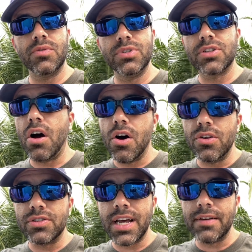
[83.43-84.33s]
and we saw
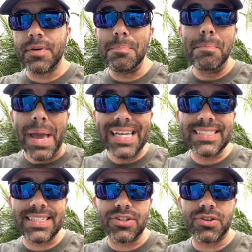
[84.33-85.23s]
others have
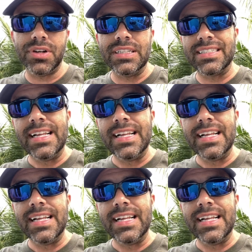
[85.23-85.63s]
amazing earnings.